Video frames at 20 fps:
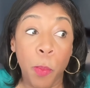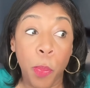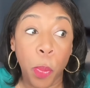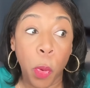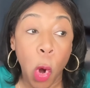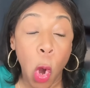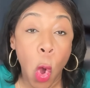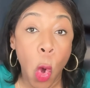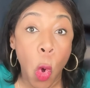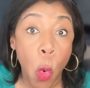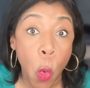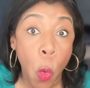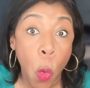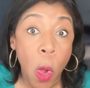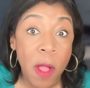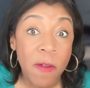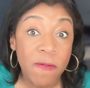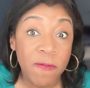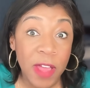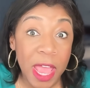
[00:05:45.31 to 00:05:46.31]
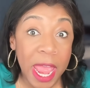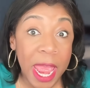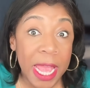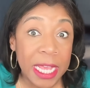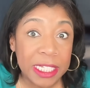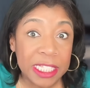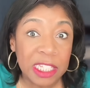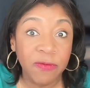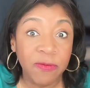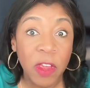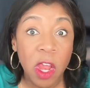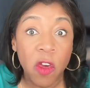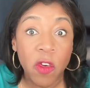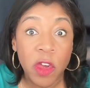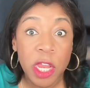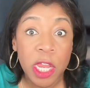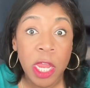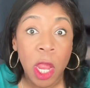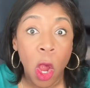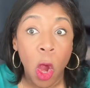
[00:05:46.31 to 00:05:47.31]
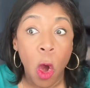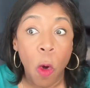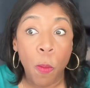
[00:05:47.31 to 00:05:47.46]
pro-vax, very